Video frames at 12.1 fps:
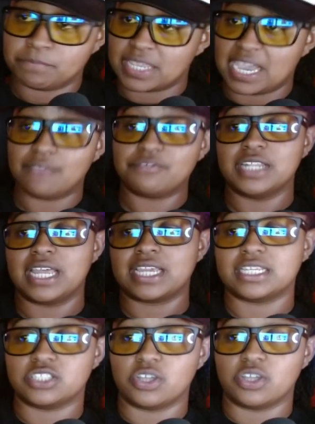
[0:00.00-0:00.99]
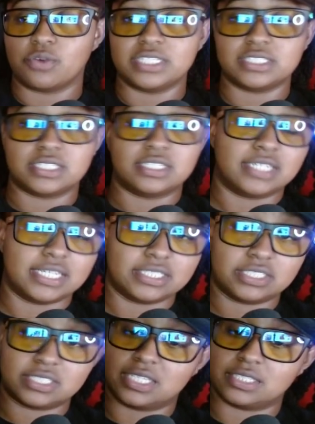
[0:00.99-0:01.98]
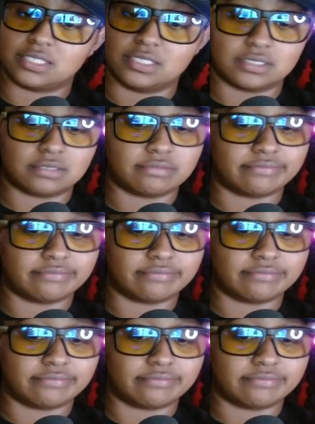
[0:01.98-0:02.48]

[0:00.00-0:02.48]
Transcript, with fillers: I feel like it's no reason. They just get the,